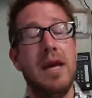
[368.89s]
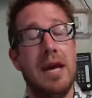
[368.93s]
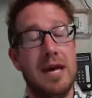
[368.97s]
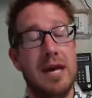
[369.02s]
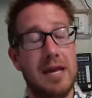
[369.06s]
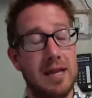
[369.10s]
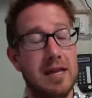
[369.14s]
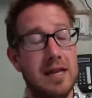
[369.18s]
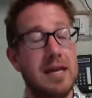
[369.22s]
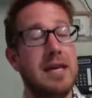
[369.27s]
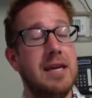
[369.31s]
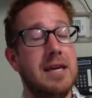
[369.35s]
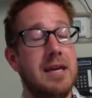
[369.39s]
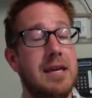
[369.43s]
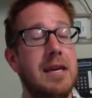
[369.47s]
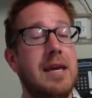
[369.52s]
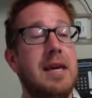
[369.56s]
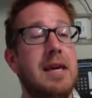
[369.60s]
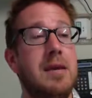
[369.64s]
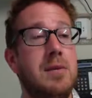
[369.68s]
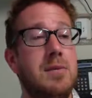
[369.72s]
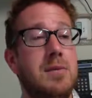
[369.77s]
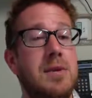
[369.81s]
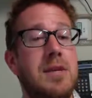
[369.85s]
and they
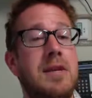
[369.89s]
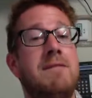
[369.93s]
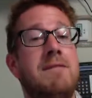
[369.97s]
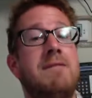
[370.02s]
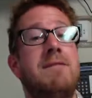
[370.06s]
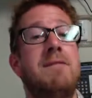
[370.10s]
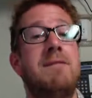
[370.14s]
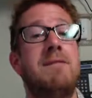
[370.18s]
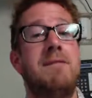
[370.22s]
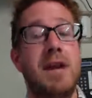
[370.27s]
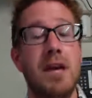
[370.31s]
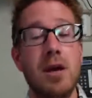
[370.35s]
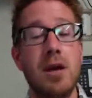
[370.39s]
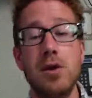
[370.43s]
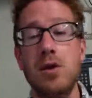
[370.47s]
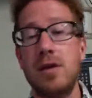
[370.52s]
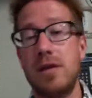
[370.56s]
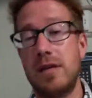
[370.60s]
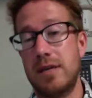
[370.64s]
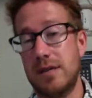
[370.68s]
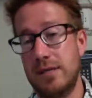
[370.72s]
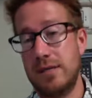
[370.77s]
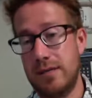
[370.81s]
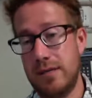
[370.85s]
can be
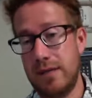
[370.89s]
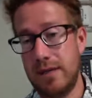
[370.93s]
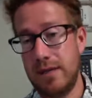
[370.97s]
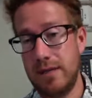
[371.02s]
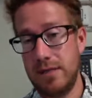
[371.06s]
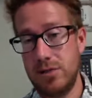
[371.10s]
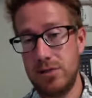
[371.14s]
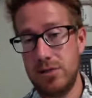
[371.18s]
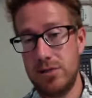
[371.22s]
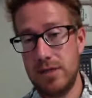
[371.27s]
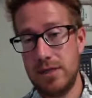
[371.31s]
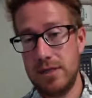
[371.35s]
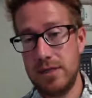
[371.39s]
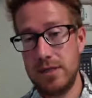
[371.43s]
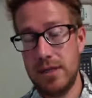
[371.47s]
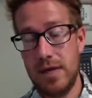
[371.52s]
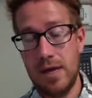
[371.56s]
very intelligent,